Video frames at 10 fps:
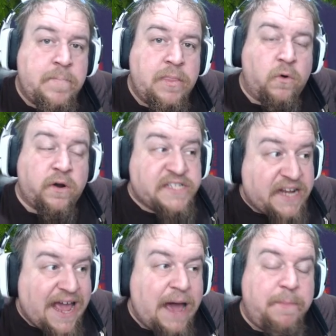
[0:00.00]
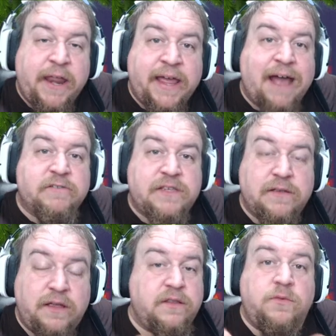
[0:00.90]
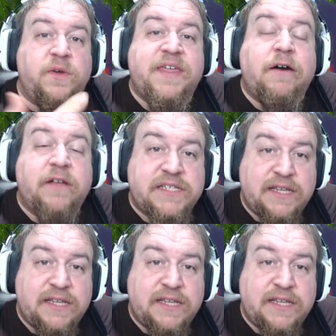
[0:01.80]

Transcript: Or is it happening out without us